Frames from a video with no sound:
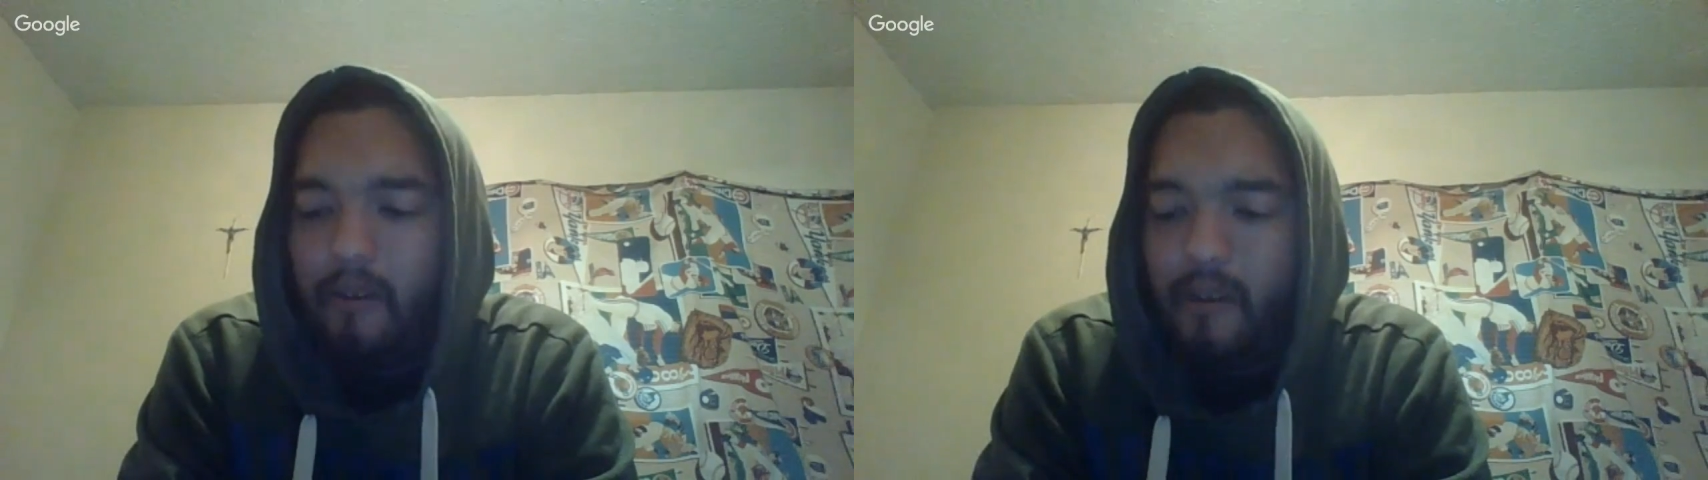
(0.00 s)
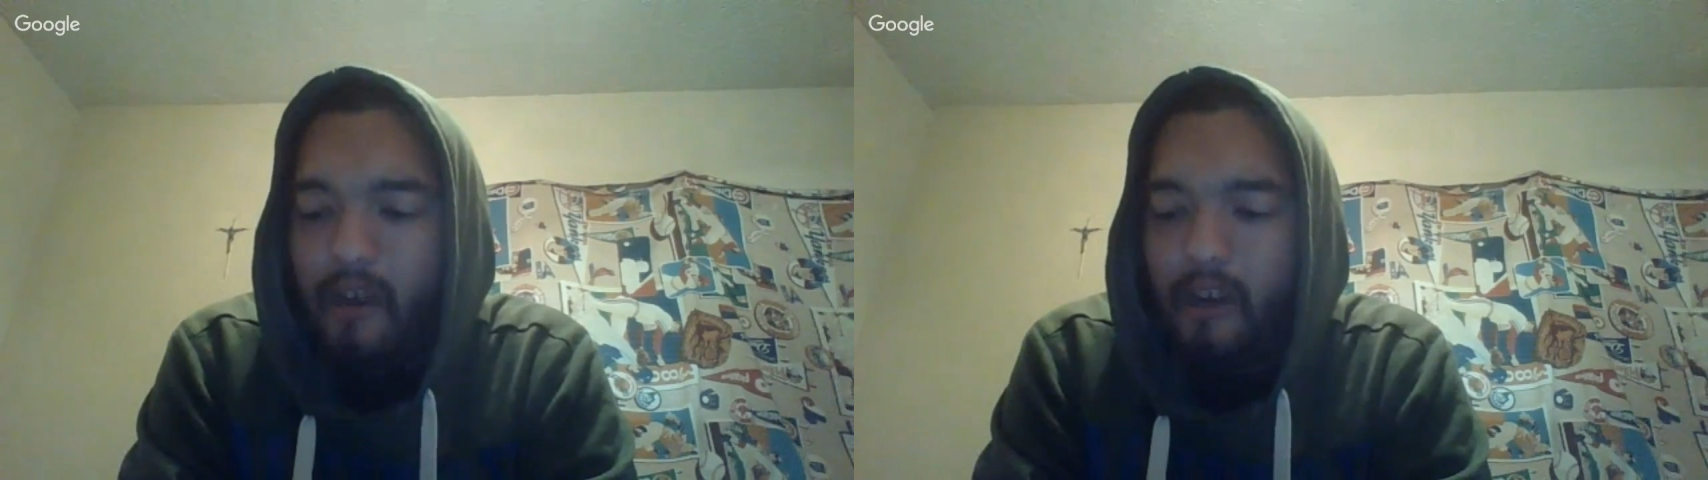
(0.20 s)

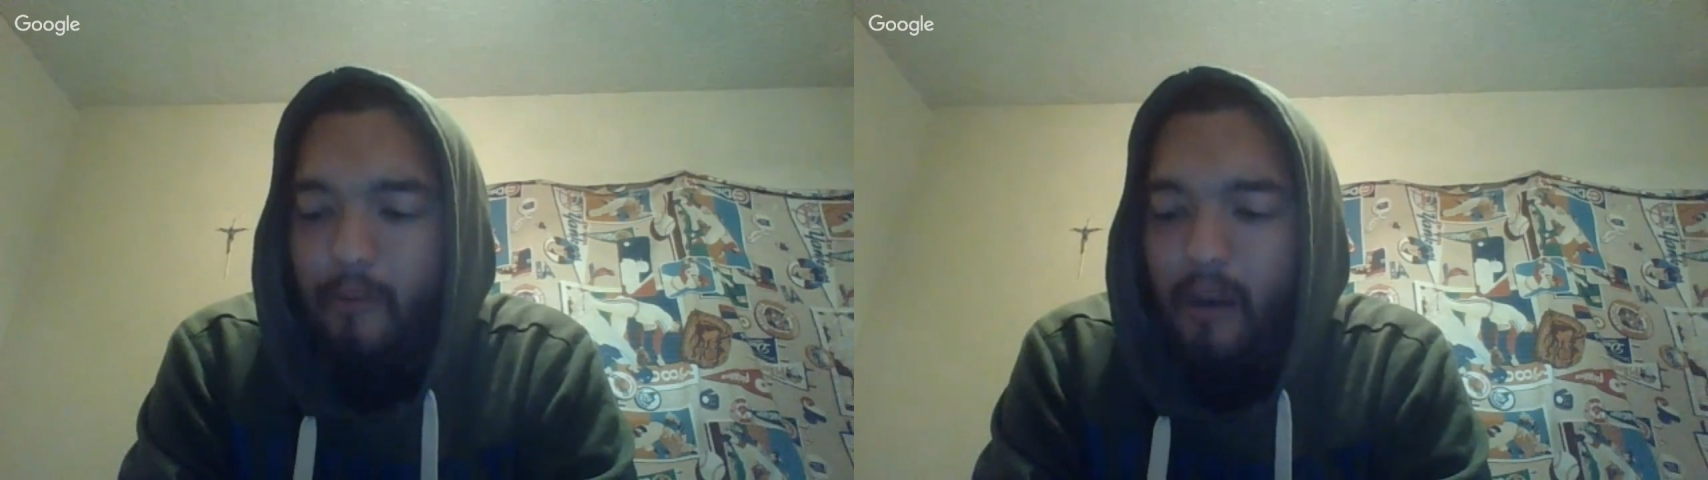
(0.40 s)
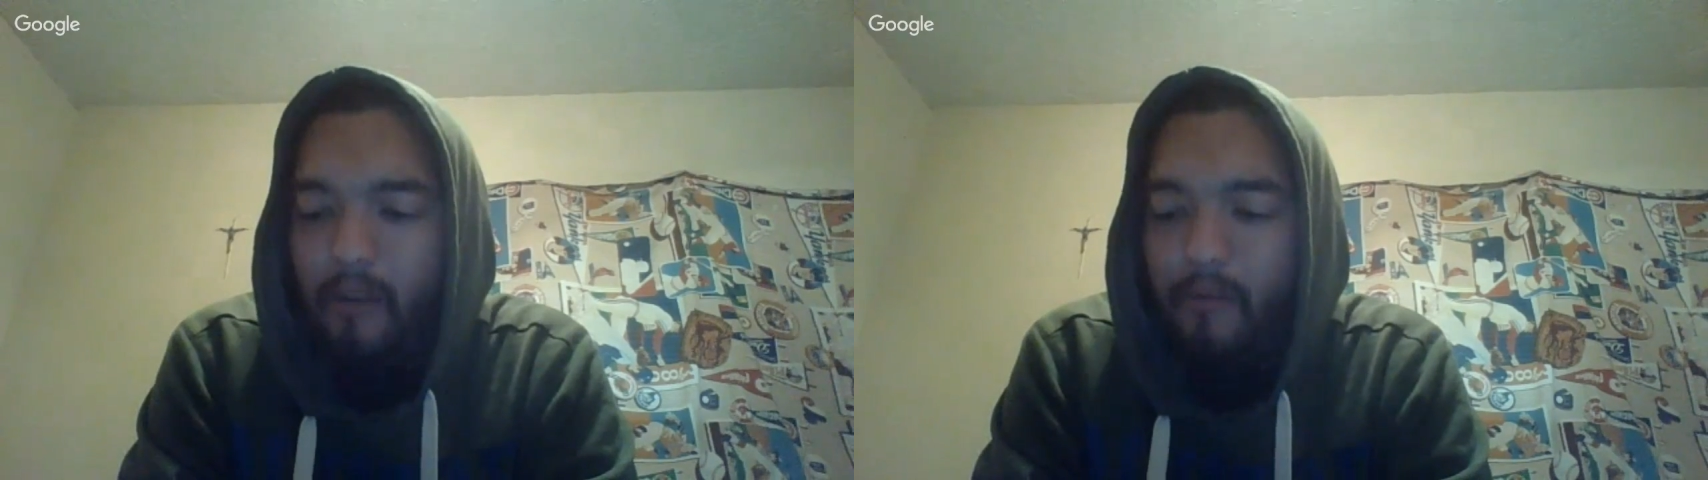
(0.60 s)
to talk
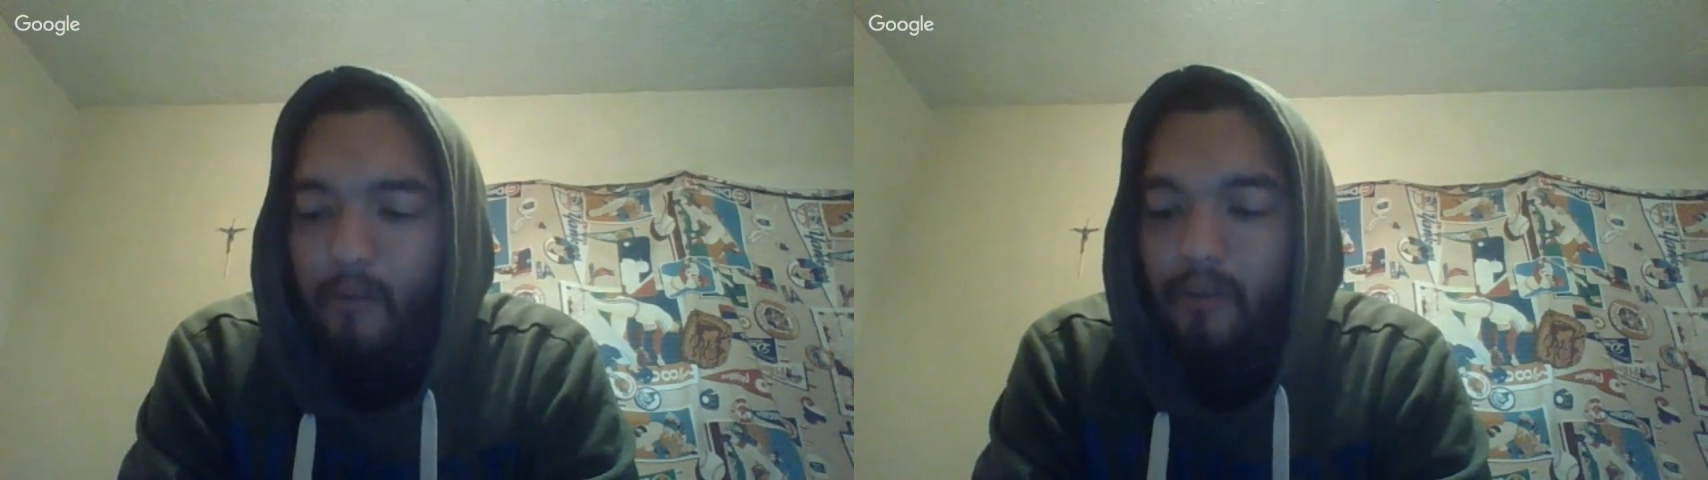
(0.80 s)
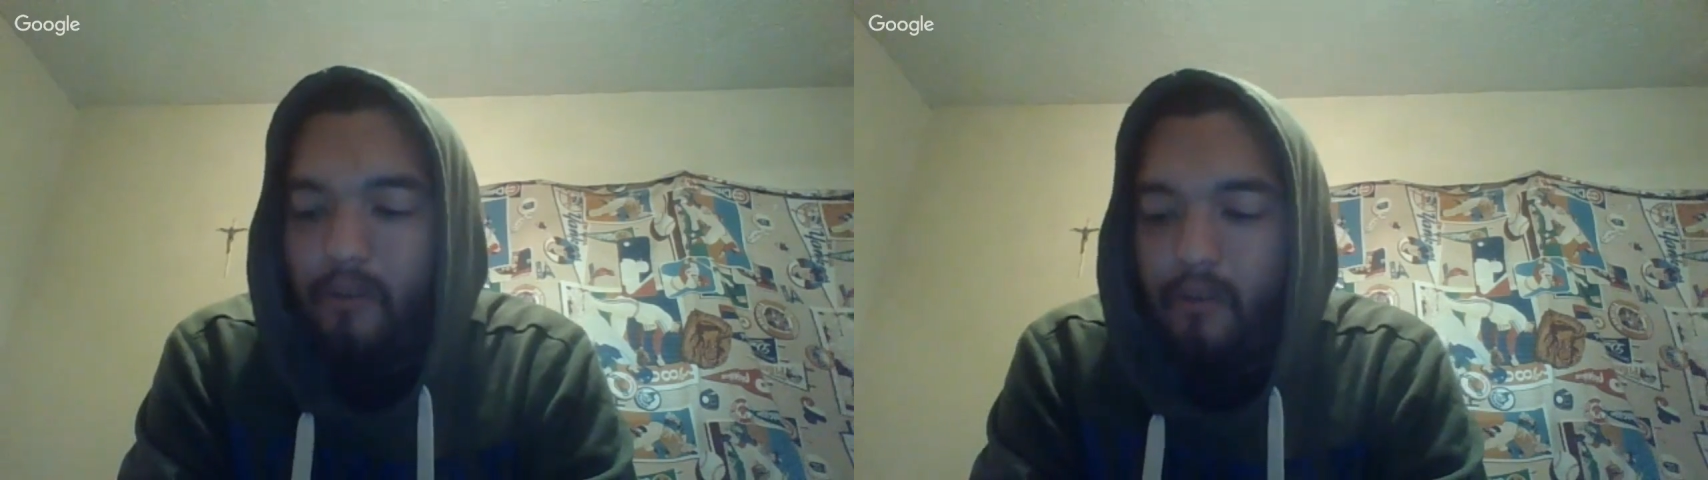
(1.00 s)
about,
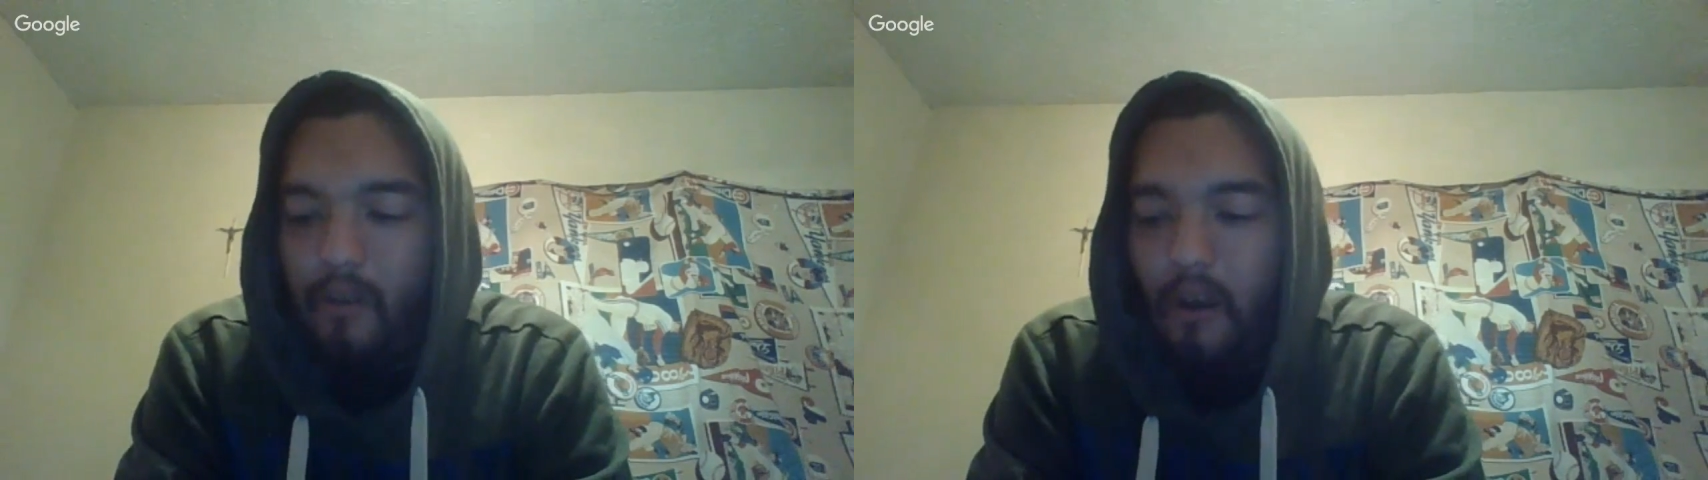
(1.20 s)
which,